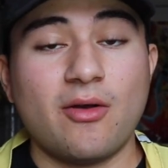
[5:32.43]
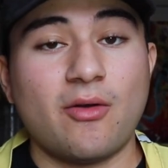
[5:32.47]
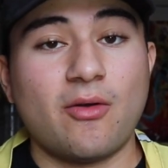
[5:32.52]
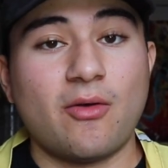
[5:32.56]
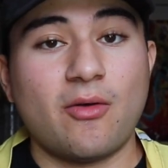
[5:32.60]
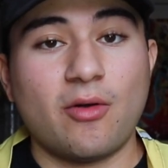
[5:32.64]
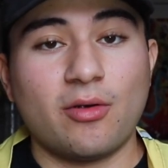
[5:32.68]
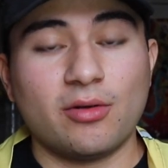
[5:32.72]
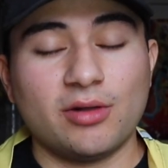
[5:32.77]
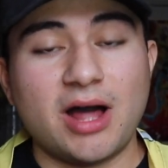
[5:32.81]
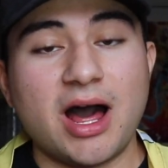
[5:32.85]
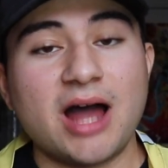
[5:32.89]

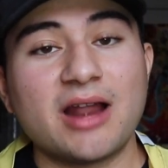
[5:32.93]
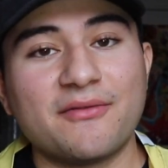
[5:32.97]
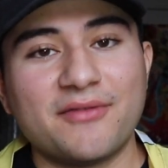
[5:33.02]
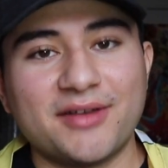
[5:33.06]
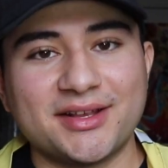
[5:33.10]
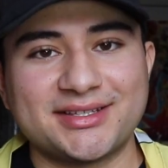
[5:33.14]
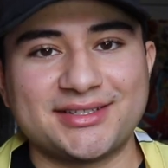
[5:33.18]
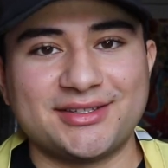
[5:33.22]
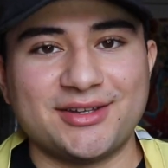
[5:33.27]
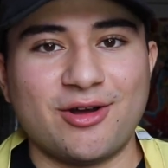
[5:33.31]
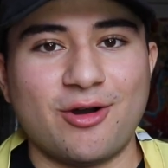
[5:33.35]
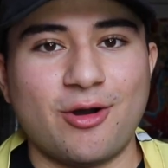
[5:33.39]
or a lot of
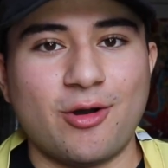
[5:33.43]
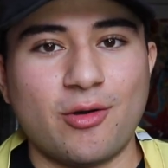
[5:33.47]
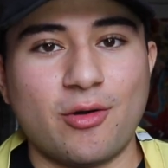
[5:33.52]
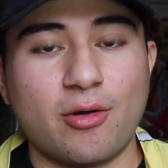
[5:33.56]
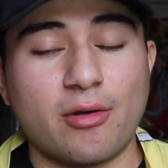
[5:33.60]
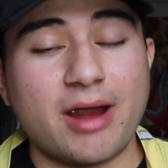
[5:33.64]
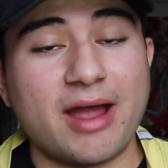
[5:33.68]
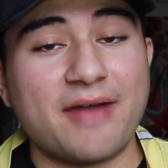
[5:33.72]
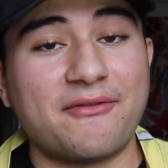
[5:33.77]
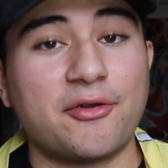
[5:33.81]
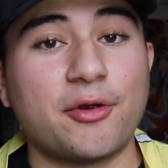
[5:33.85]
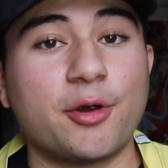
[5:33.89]
us know
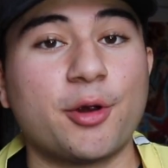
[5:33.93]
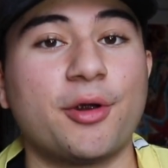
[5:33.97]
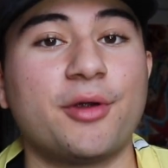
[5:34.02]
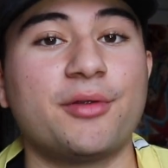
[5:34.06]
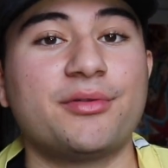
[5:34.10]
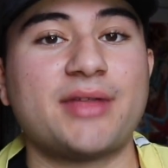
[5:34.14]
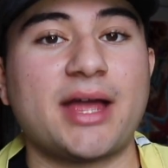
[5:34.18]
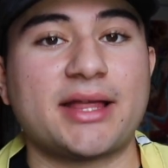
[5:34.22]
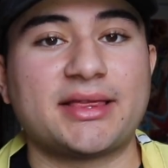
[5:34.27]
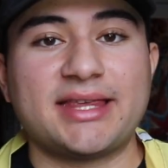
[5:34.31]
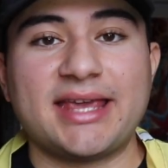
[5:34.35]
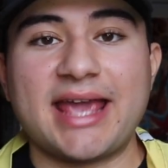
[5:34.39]
or have
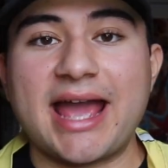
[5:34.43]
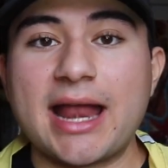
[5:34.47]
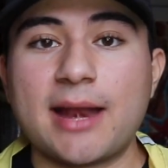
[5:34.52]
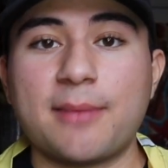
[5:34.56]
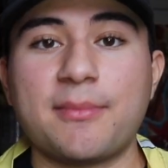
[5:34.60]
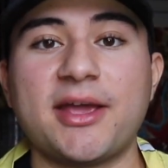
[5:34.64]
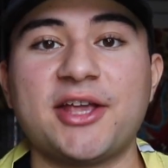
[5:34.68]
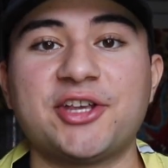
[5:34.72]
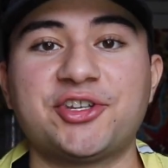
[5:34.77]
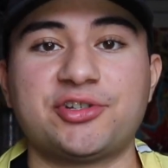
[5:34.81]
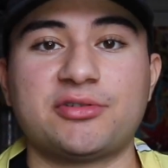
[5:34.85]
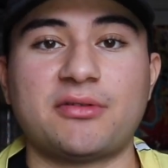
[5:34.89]
heard, that the
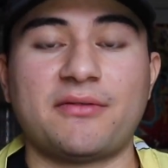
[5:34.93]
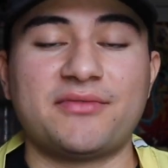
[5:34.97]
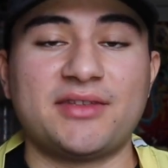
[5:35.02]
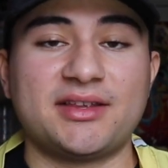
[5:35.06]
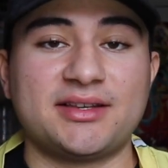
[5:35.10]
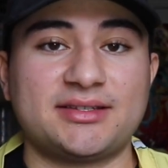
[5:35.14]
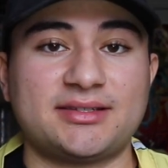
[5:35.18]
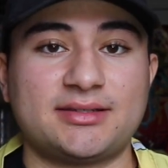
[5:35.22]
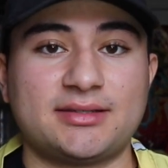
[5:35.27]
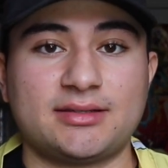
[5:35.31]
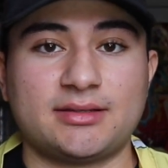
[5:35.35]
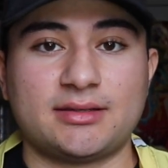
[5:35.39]
animation of
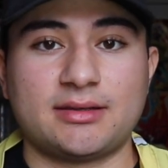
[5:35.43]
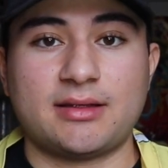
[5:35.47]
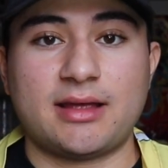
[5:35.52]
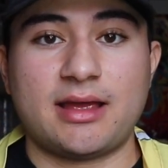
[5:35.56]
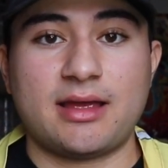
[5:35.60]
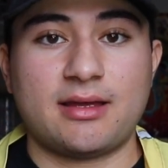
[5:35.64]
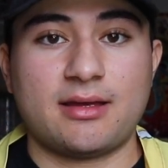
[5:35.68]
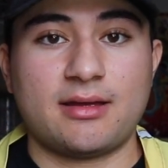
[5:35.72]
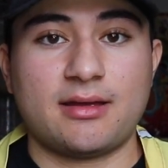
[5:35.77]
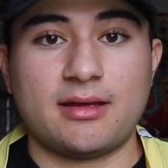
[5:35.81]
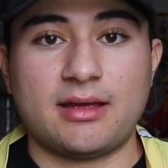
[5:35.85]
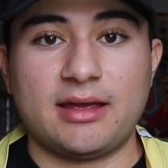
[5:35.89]
this
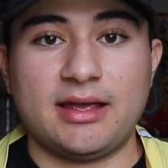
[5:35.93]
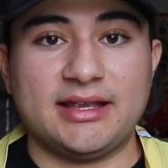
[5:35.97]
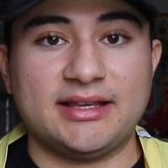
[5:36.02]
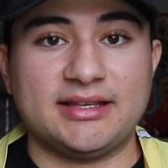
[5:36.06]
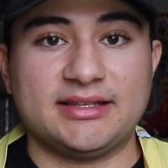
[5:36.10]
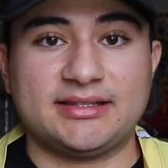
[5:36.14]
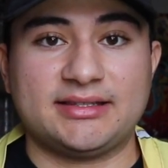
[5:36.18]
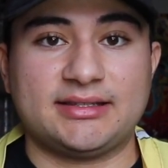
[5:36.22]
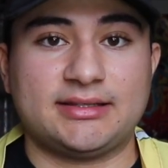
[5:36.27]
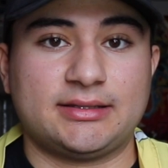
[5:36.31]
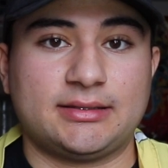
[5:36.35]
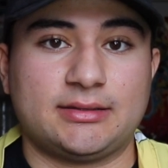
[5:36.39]

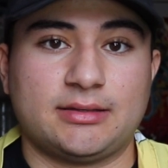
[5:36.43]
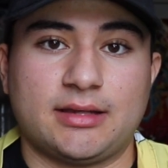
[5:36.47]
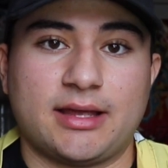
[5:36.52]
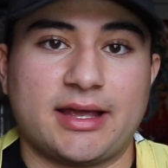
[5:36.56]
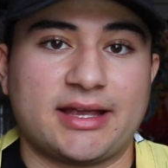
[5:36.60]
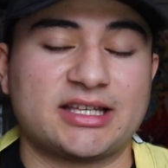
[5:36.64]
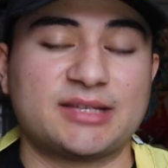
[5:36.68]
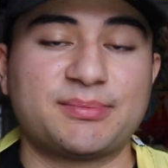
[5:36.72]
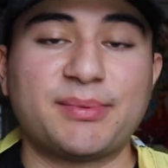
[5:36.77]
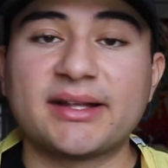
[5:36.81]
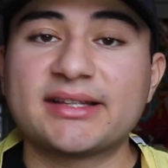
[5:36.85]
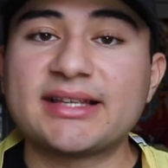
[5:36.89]
is
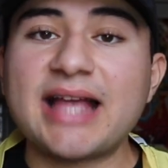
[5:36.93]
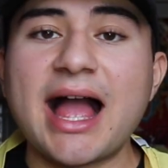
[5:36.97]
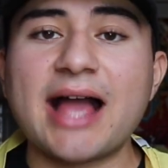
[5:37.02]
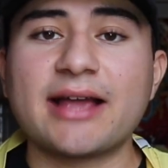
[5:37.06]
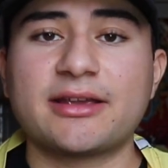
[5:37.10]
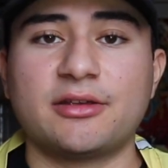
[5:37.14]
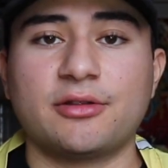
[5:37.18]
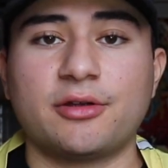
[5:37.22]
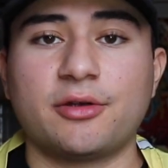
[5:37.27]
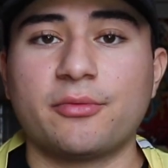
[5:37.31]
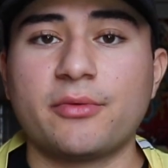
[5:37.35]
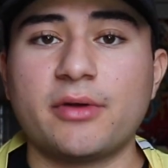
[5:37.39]
like
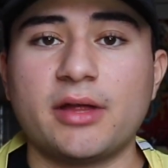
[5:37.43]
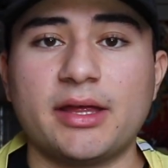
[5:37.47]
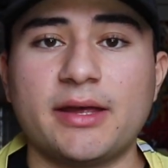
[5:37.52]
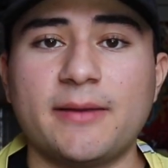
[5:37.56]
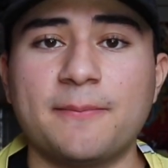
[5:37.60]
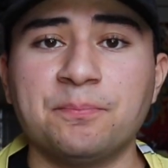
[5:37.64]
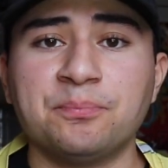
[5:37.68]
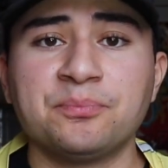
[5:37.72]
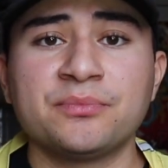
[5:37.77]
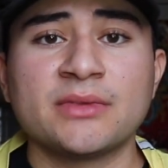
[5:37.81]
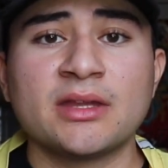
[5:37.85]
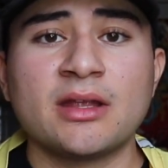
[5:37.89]
spectacular, really.